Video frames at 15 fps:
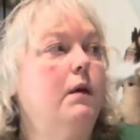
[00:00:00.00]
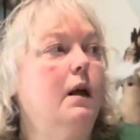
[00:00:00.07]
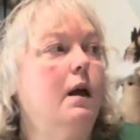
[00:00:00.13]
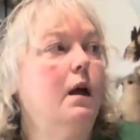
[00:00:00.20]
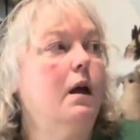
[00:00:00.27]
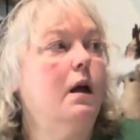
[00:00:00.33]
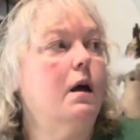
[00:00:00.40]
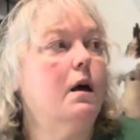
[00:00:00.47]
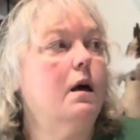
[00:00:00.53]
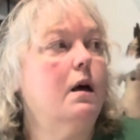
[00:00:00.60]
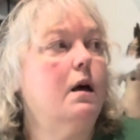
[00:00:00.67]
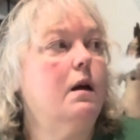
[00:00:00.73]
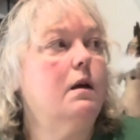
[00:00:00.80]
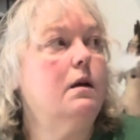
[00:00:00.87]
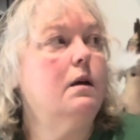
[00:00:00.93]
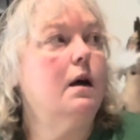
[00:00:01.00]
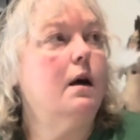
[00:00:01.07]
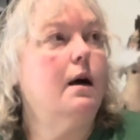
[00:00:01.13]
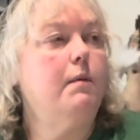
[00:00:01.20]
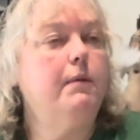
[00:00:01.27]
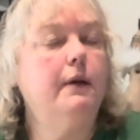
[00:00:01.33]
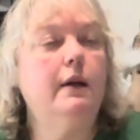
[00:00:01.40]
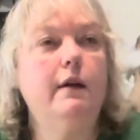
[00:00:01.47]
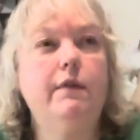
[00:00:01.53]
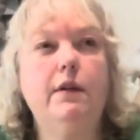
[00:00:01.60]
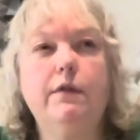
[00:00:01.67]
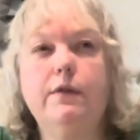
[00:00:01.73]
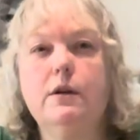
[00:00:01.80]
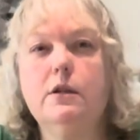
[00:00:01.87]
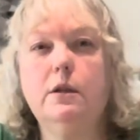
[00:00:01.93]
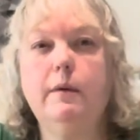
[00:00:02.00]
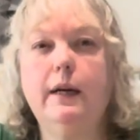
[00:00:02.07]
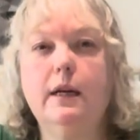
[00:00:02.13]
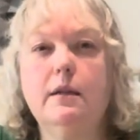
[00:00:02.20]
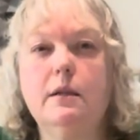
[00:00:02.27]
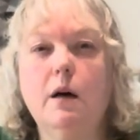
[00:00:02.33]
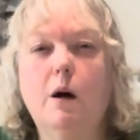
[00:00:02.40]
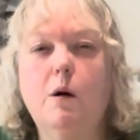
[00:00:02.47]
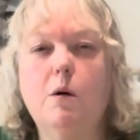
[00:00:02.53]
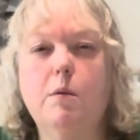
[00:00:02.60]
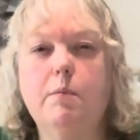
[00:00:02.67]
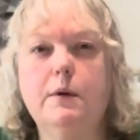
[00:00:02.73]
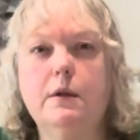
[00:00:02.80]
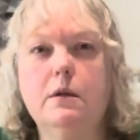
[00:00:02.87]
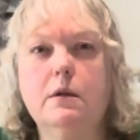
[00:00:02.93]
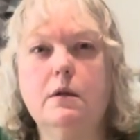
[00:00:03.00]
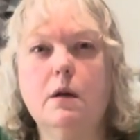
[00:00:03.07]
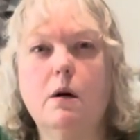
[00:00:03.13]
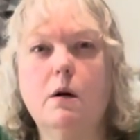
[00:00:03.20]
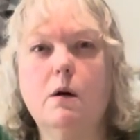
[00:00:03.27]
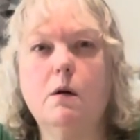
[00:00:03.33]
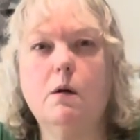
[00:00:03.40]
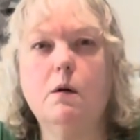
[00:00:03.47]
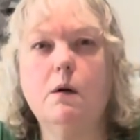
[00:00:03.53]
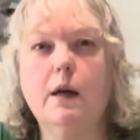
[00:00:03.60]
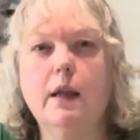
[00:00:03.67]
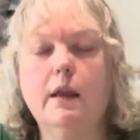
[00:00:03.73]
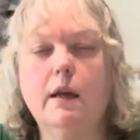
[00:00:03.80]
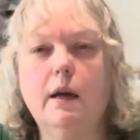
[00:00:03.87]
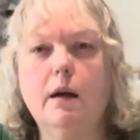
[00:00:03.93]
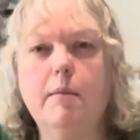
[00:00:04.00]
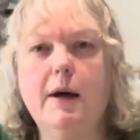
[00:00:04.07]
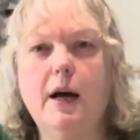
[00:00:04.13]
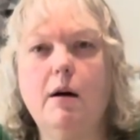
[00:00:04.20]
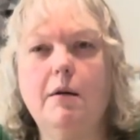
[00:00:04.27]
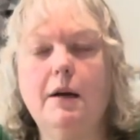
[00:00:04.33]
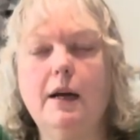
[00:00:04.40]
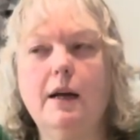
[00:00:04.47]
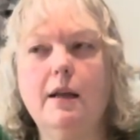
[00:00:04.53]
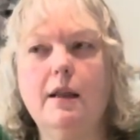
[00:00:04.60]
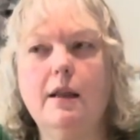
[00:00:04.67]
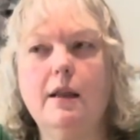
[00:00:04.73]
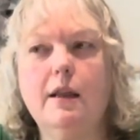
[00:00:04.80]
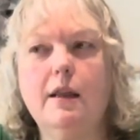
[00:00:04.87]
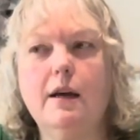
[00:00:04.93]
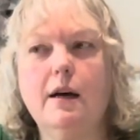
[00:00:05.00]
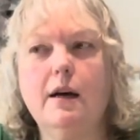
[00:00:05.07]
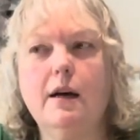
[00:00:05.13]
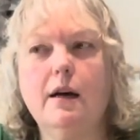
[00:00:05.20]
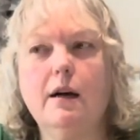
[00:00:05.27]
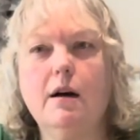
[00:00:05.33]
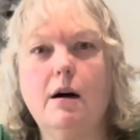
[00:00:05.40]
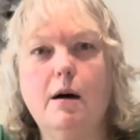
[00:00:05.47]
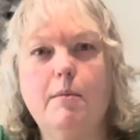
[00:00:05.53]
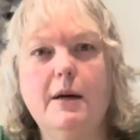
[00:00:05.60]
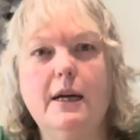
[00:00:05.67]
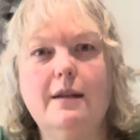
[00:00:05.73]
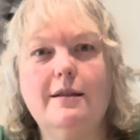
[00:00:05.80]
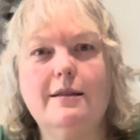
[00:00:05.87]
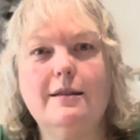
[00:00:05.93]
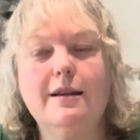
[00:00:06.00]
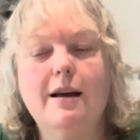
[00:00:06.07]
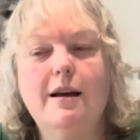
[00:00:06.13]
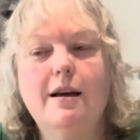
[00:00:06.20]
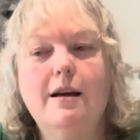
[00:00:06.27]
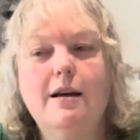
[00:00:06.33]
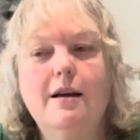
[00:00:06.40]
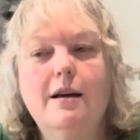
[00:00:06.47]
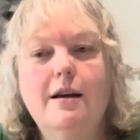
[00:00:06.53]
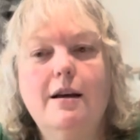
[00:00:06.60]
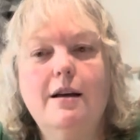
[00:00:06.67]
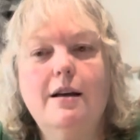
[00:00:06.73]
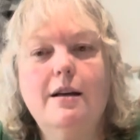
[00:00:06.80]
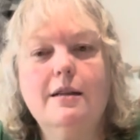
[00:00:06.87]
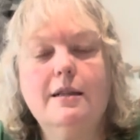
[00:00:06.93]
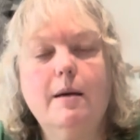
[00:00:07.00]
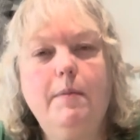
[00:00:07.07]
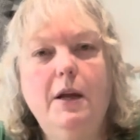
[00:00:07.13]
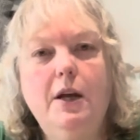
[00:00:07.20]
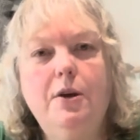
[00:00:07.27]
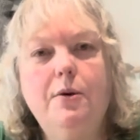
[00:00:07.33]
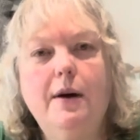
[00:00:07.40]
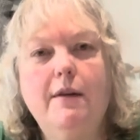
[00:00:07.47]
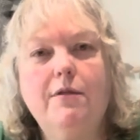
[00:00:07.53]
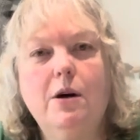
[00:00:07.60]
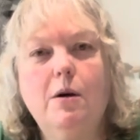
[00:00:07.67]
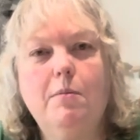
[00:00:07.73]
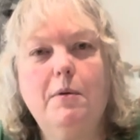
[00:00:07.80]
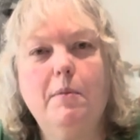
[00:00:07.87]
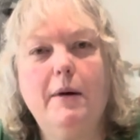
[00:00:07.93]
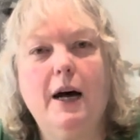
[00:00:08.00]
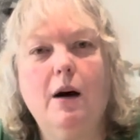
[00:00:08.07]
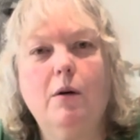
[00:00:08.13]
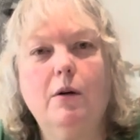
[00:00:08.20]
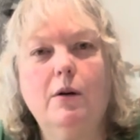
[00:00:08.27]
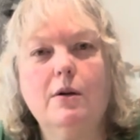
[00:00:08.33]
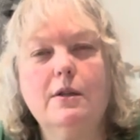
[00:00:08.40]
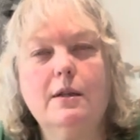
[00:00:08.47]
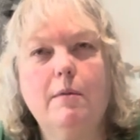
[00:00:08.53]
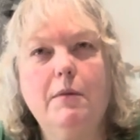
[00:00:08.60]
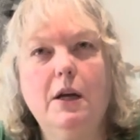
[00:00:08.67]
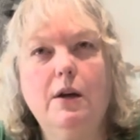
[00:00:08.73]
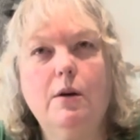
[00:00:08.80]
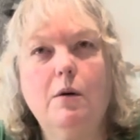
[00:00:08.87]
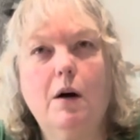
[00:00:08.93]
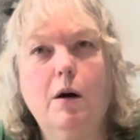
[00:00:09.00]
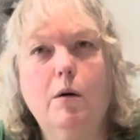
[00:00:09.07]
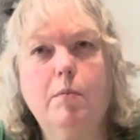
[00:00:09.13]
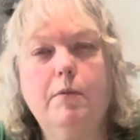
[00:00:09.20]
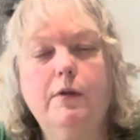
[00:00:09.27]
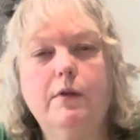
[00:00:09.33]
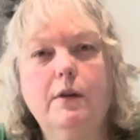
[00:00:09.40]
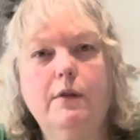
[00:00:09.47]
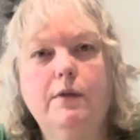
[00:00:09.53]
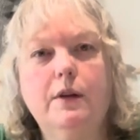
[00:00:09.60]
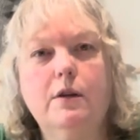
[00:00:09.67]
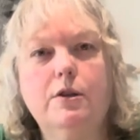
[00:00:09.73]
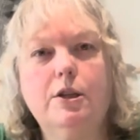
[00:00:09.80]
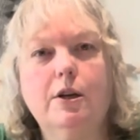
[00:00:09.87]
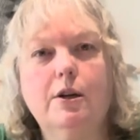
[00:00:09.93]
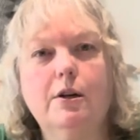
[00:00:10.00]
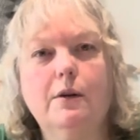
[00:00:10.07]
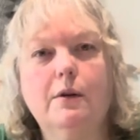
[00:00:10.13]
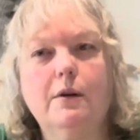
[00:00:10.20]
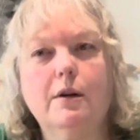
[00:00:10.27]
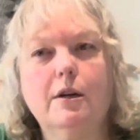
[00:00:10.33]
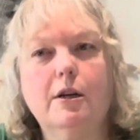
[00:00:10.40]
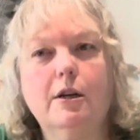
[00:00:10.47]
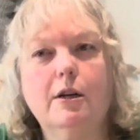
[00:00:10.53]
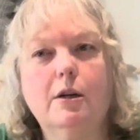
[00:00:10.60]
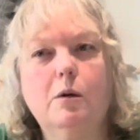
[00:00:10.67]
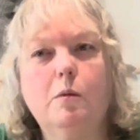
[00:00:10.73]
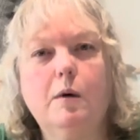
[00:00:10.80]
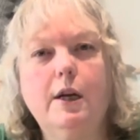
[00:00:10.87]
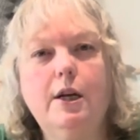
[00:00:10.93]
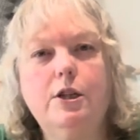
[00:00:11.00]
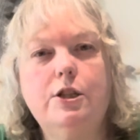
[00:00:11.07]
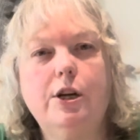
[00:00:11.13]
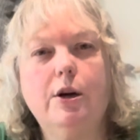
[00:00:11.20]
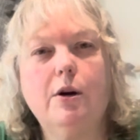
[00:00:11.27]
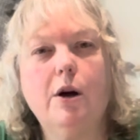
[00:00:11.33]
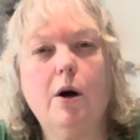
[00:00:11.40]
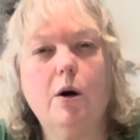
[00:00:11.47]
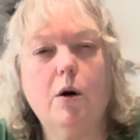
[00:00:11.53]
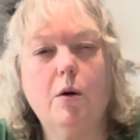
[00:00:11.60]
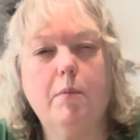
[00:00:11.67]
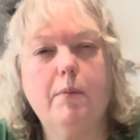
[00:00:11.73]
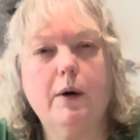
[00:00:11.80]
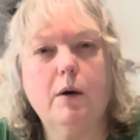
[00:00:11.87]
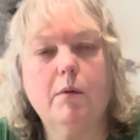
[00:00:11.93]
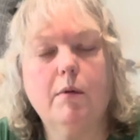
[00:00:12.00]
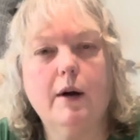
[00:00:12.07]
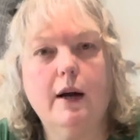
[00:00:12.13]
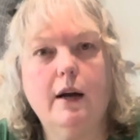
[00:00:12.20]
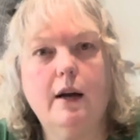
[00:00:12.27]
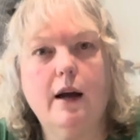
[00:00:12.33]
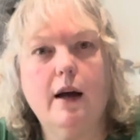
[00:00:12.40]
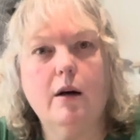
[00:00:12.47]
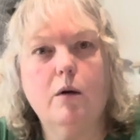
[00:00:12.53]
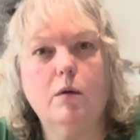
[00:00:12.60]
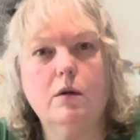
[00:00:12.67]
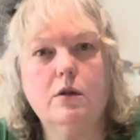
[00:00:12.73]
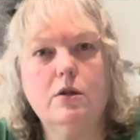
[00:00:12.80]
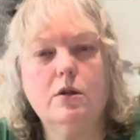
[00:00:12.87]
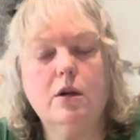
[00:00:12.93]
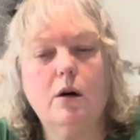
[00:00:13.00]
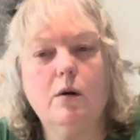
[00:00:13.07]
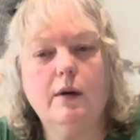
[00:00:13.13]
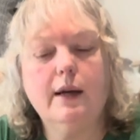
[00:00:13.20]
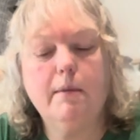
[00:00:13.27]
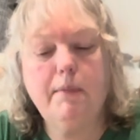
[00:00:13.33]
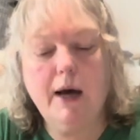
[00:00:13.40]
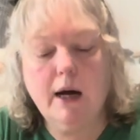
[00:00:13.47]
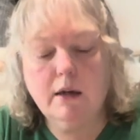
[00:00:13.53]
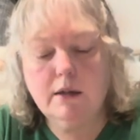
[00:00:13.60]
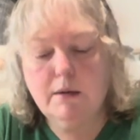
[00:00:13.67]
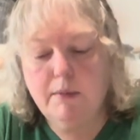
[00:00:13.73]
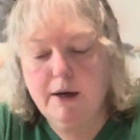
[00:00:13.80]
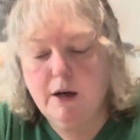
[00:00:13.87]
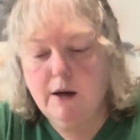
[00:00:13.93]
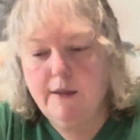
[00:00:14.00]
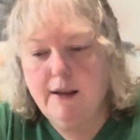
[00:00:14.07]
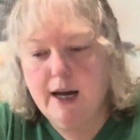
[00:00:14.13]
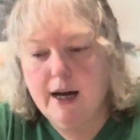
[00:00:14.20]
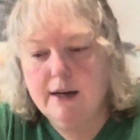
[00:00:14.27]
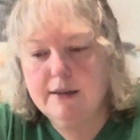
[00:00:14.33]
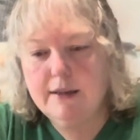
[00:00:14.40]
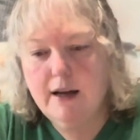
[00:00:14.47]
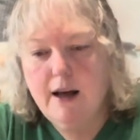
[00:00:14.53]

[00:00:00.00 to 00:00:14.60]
And I believe the first week is hope. So think about in the comments something you have hope about, or something you hope for the future, or what is your hope right now? So get back to me on that.